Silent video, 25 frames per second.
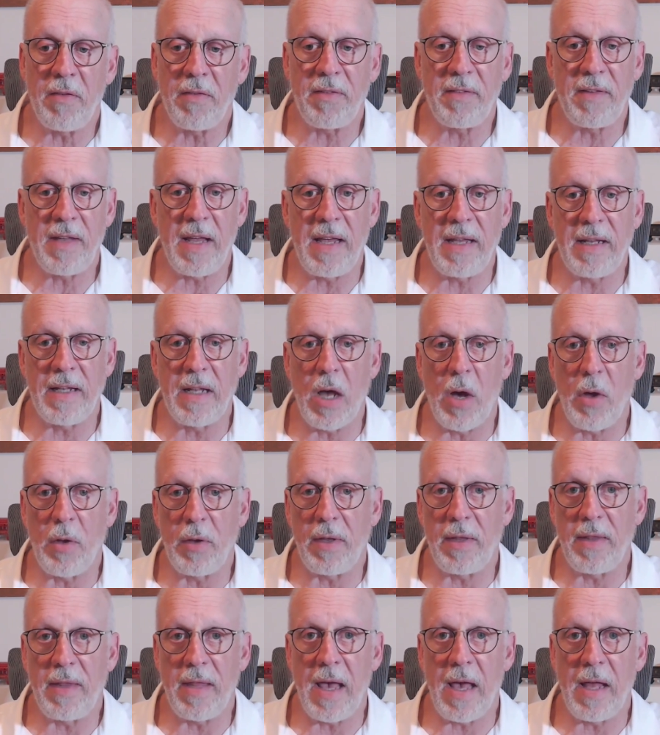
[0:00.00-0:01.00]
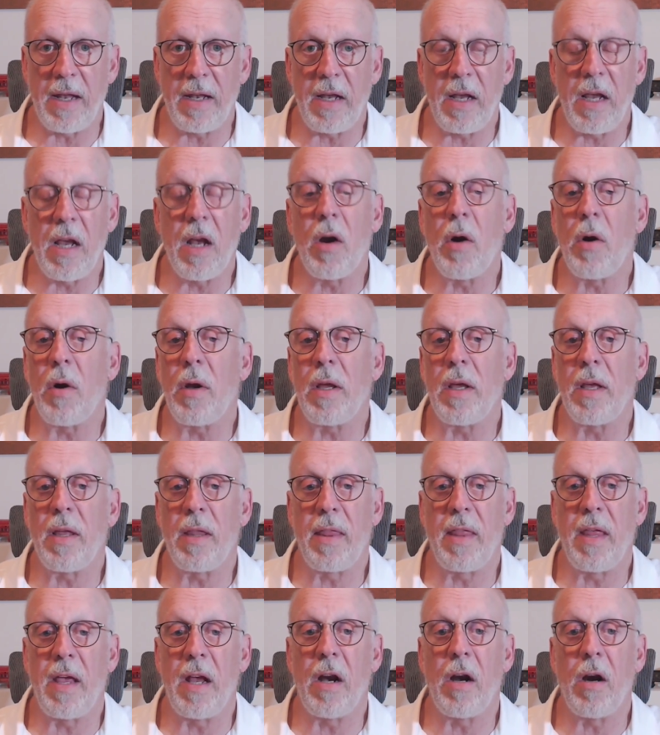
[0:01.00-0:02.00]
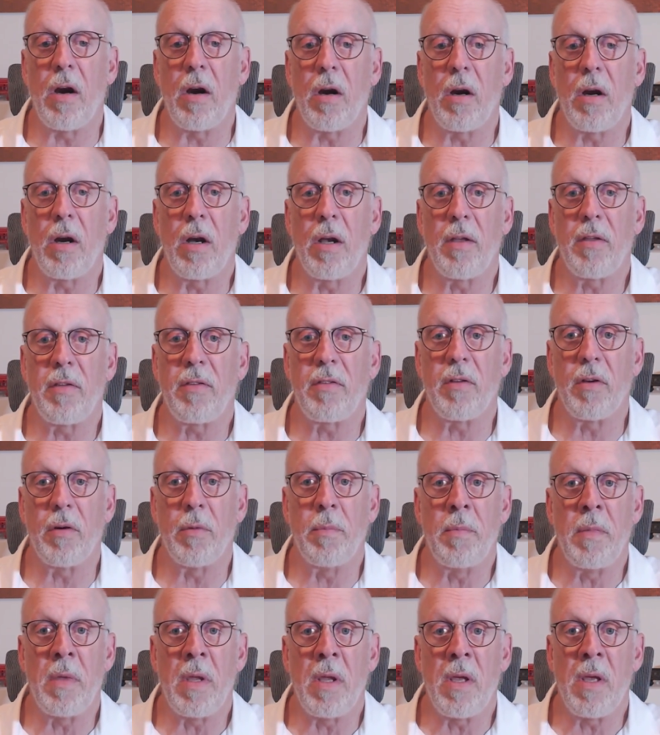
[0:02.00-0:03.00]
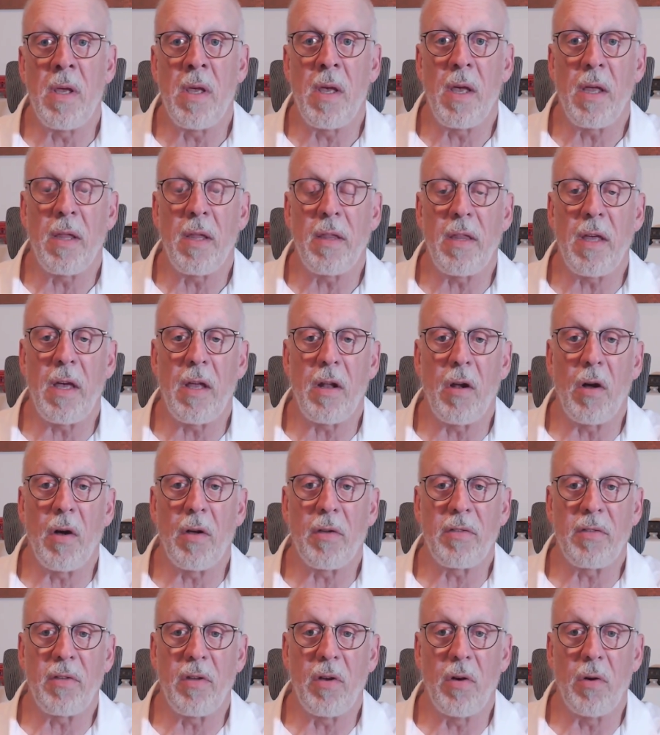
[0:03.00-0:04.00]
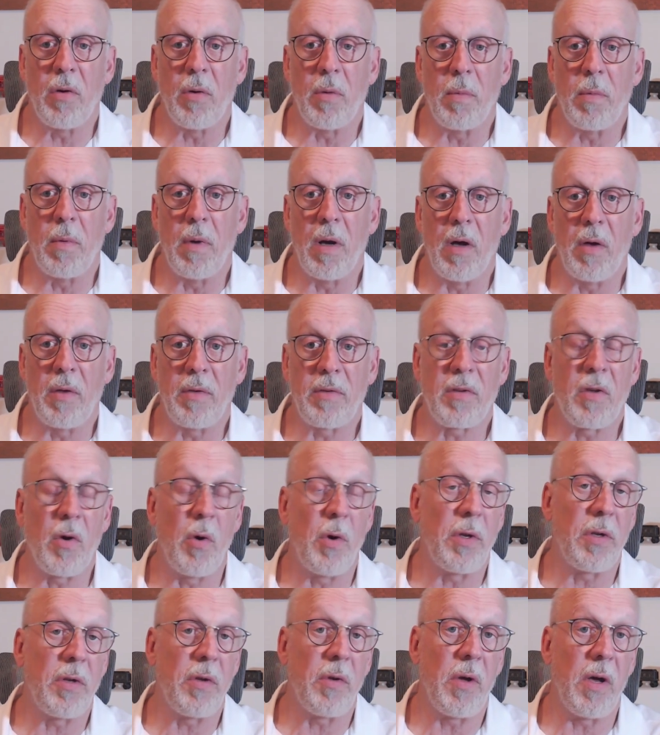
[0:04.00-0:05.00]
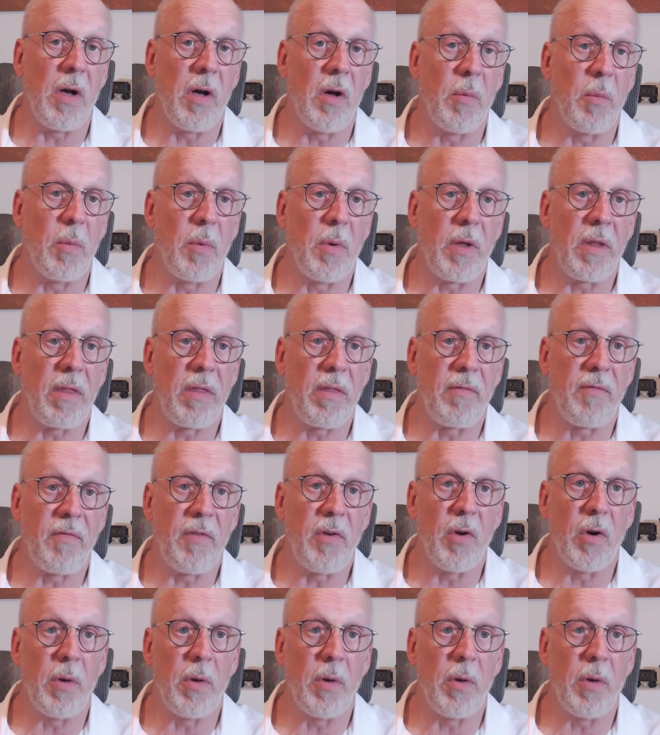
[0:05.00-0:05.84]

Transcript: staying down in that area there. So that also was going to help with fewer